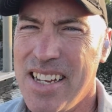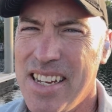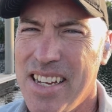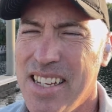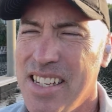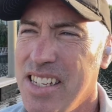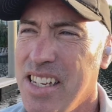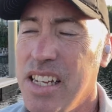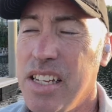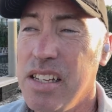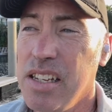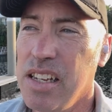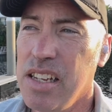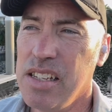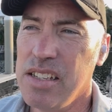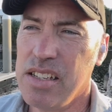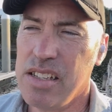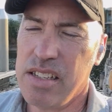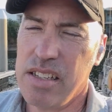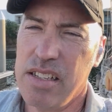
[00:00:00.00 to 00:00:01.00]
it
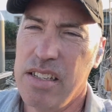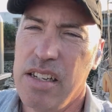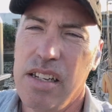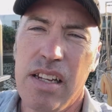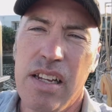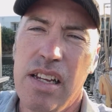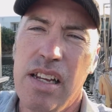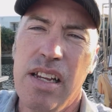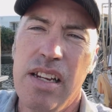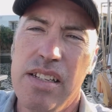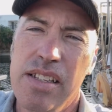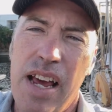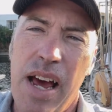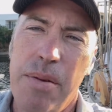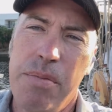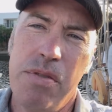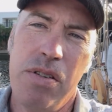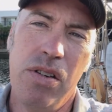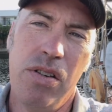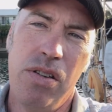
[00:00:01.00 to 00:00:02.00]
is
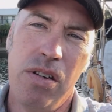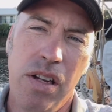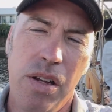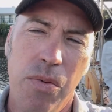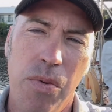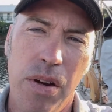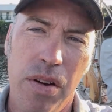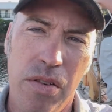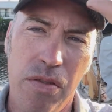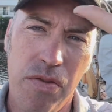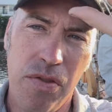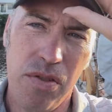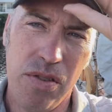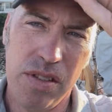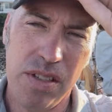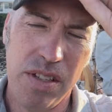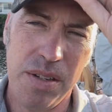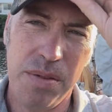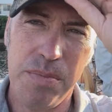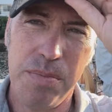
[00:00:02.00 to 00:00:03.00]
absolutely
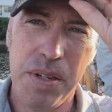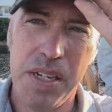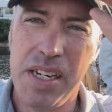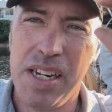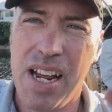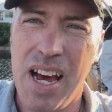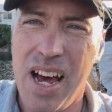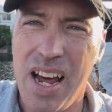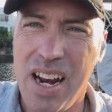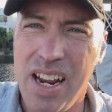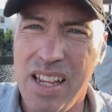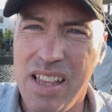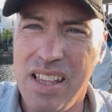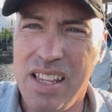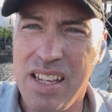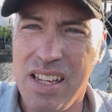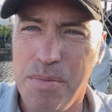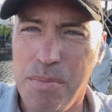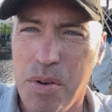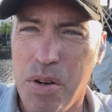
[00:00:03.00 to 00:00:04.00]
wonderful to be not at
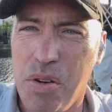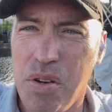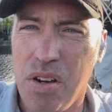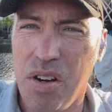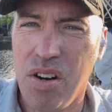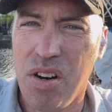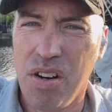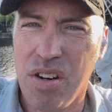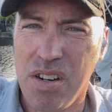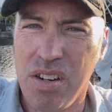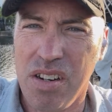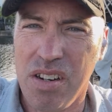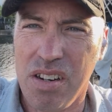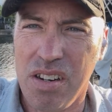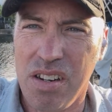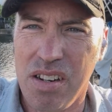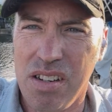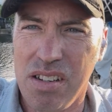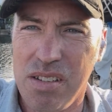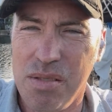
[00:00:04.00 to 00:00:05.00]
the boatyard,
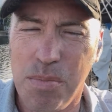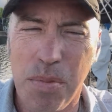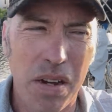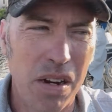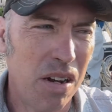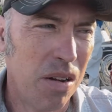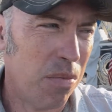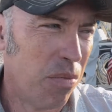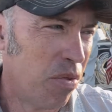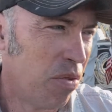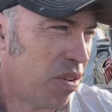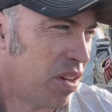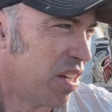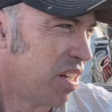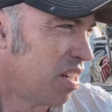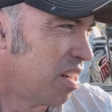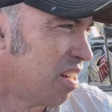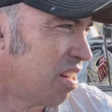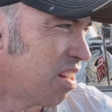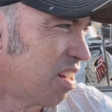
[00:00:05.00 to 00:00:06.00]
Spot On
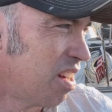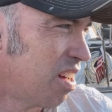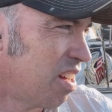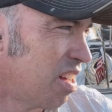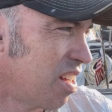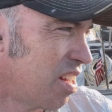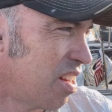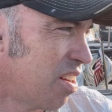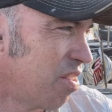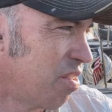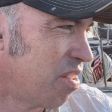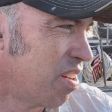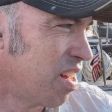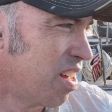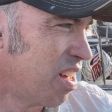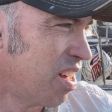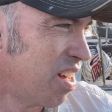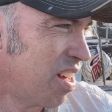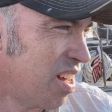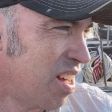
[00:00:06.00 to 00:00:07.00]
Marine.
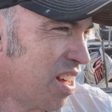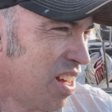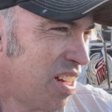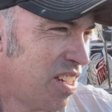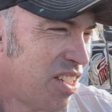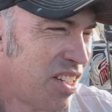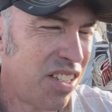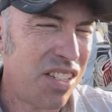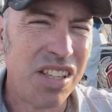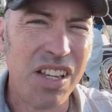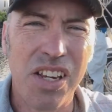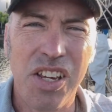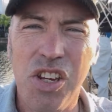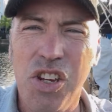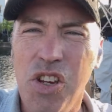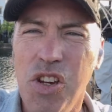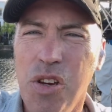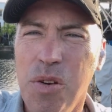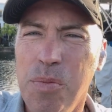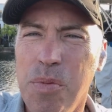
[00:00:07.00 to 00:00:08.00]
Just the
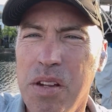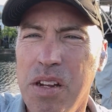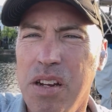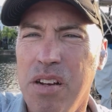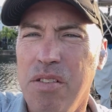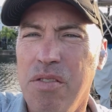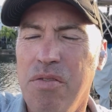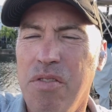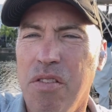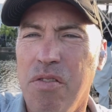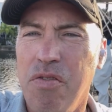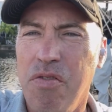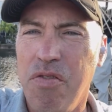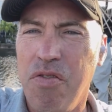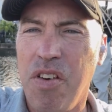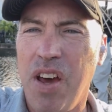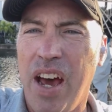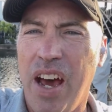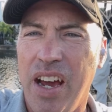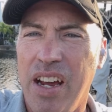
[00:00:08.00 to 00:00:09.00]
cumulative
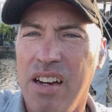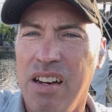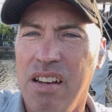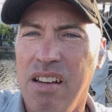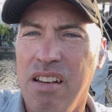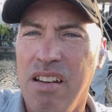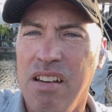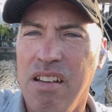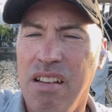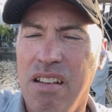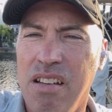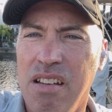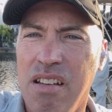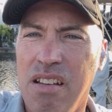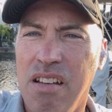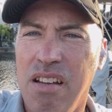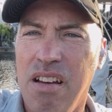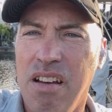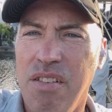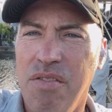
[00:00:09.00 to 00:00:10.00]
effect
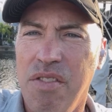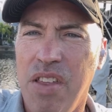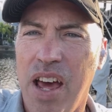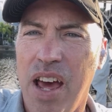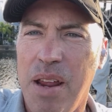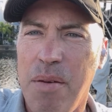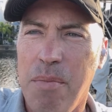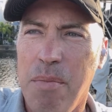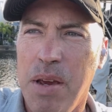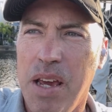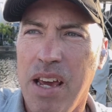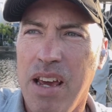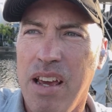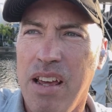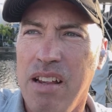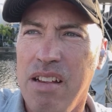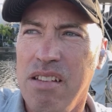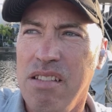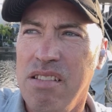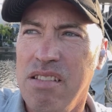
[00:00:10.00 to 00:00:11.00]
of that
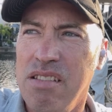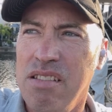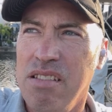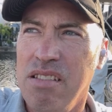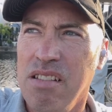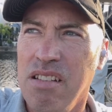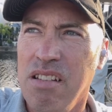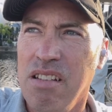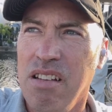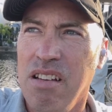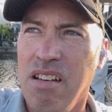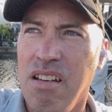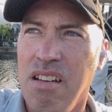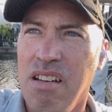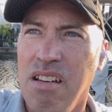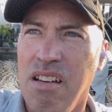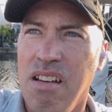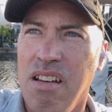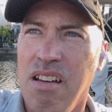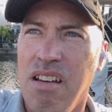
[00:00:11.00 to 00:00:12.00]
man's
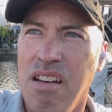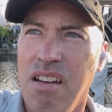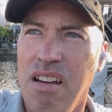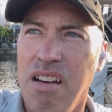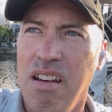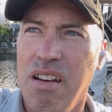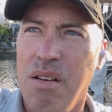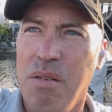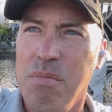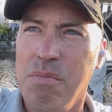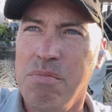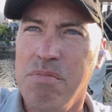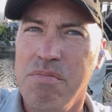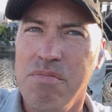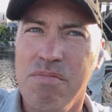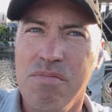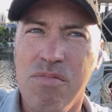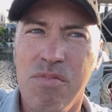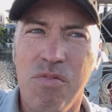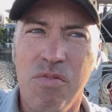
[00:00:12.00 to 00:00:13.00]

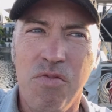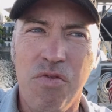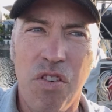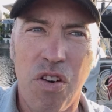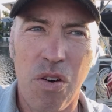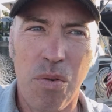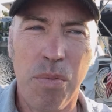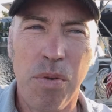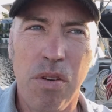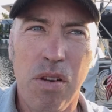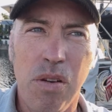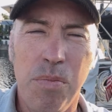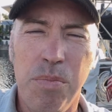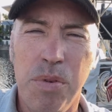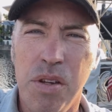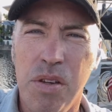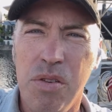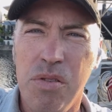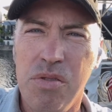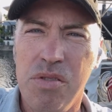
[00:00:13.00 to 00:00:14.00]
verbal
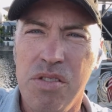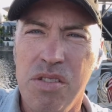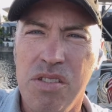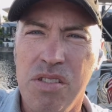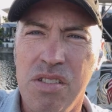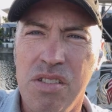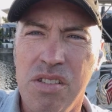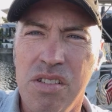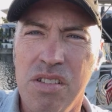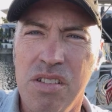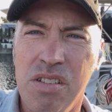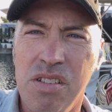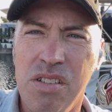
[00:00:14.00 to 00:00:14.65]
abuse,